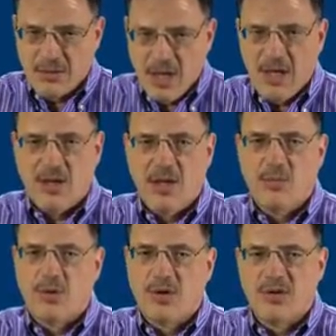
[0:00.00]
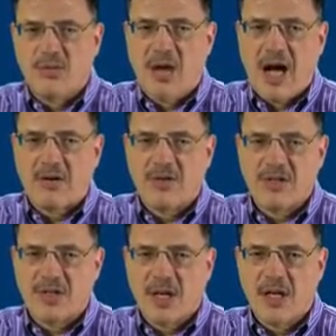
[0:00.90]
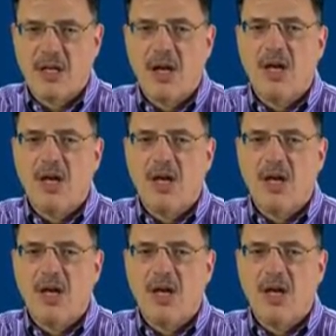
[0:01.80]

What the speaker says: in a liberal democracy